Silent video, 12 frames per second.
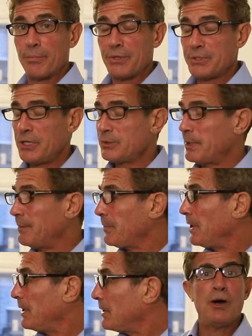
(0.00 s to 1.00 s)
Excuse me.
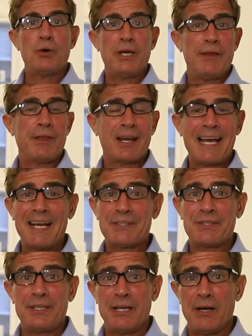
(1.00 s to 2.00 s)
Okay, the
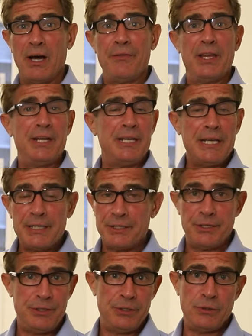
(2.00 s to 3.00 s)
last thing on the
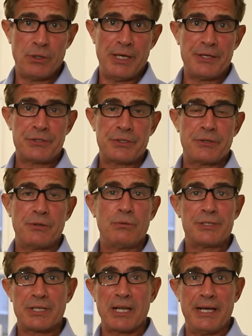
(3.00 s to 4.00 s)
need-to-do list
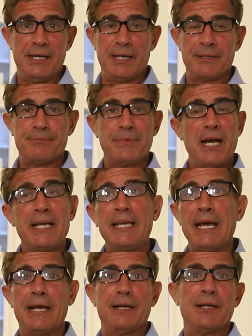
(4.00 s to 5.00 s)
was lighting.
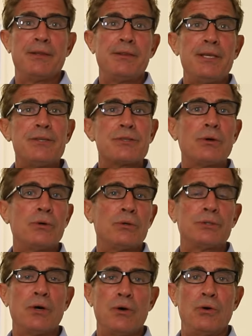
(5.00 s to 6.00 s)
Again, these
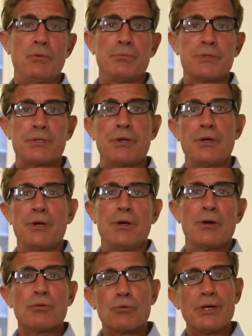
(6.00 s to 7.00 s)
old homes
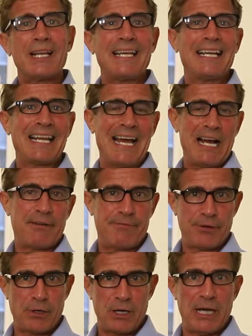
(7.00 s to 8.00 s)
really lack
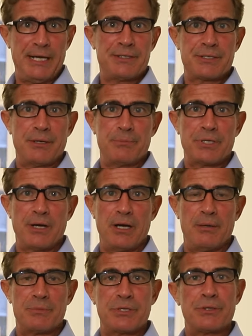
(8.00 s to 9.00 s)
for light
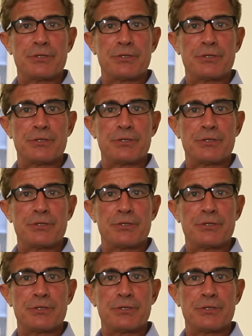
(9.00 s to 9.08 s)
sometimes.